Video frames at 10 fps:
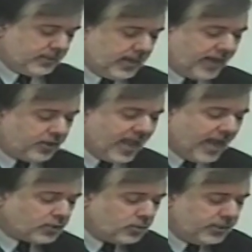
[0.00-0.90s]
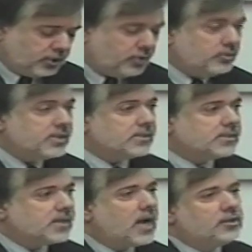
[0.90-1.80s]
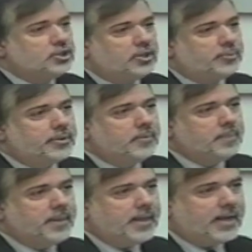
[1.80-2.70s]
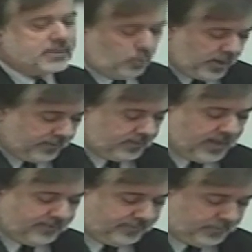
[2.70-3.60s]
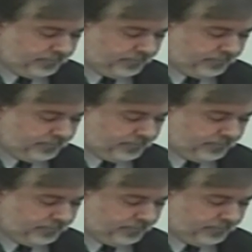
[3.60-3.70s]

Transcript: that I could actually choose scholarship as a way of life.